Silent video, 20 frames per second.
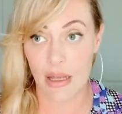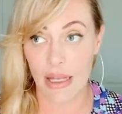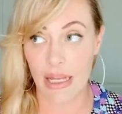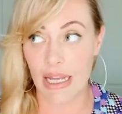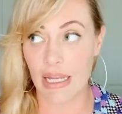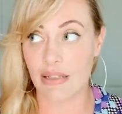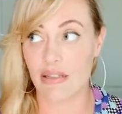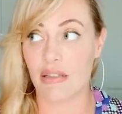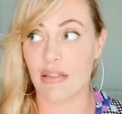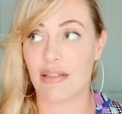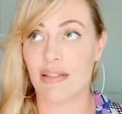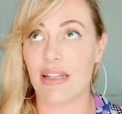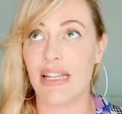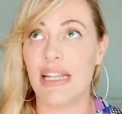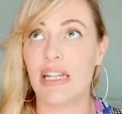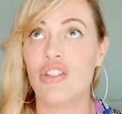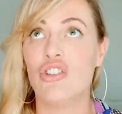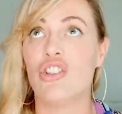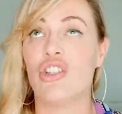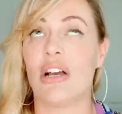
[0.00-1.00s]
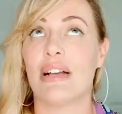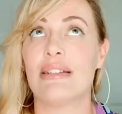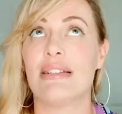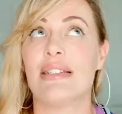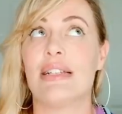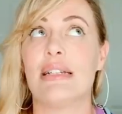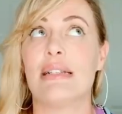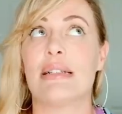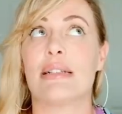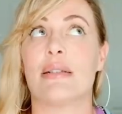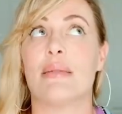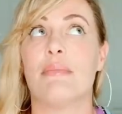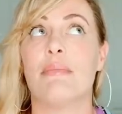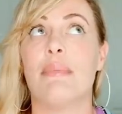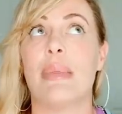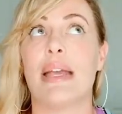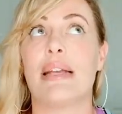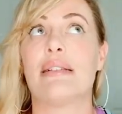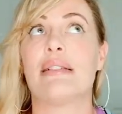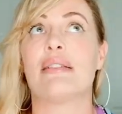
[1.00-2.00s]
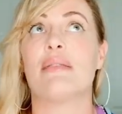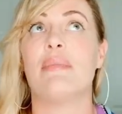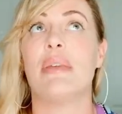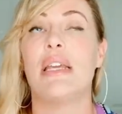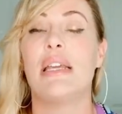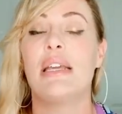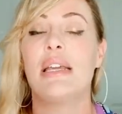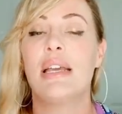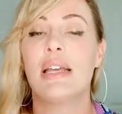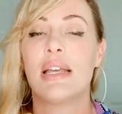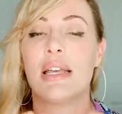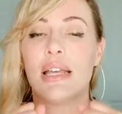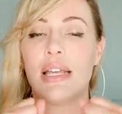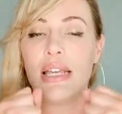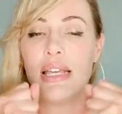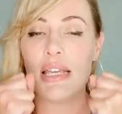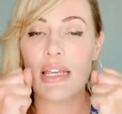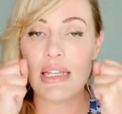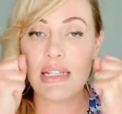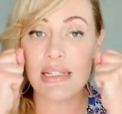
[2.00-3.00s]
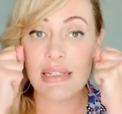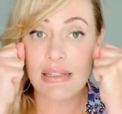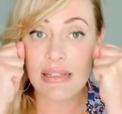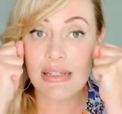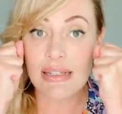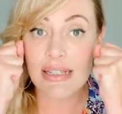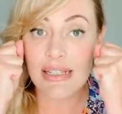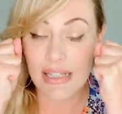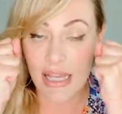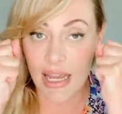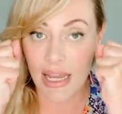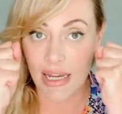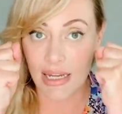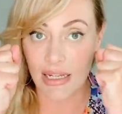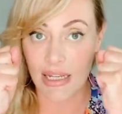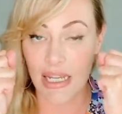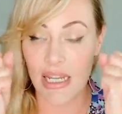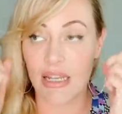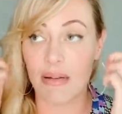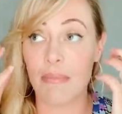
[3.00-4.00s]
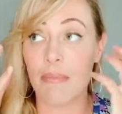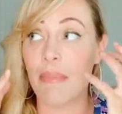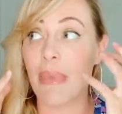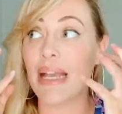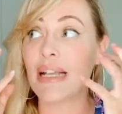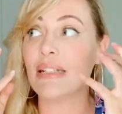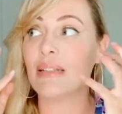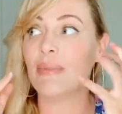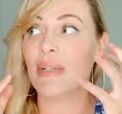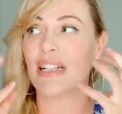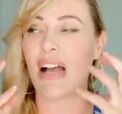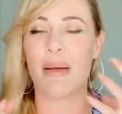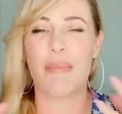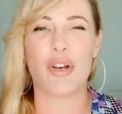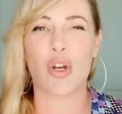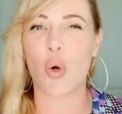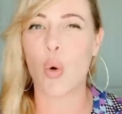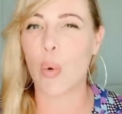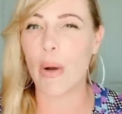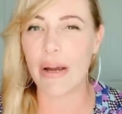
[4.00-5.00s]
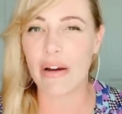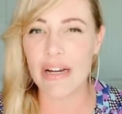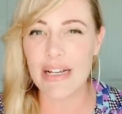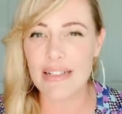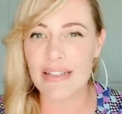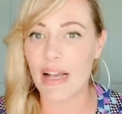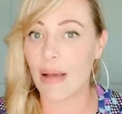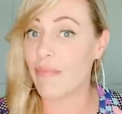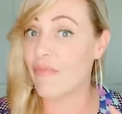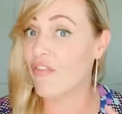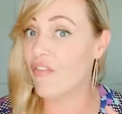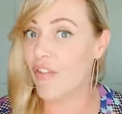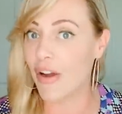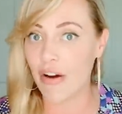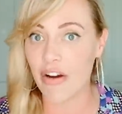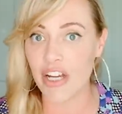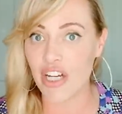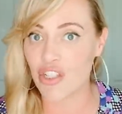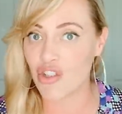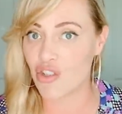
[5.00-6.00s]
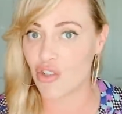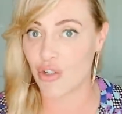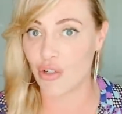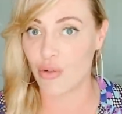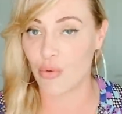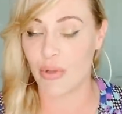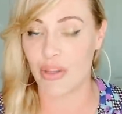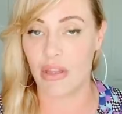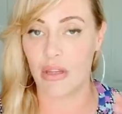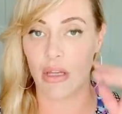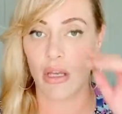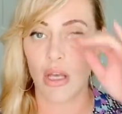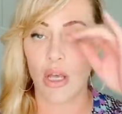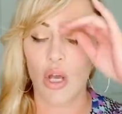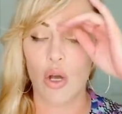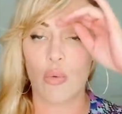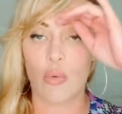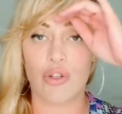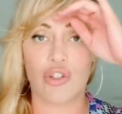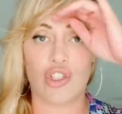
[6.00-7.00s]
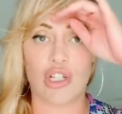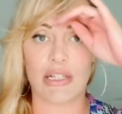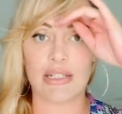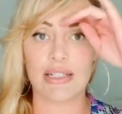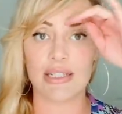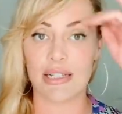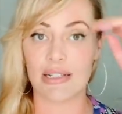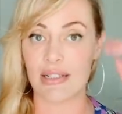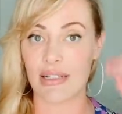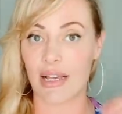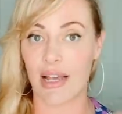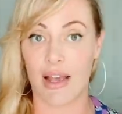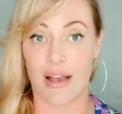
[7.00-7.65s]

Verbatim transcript: It injustice makes me insane. It makes me, I'm an Aquarius. I'm very concerned with, with justice.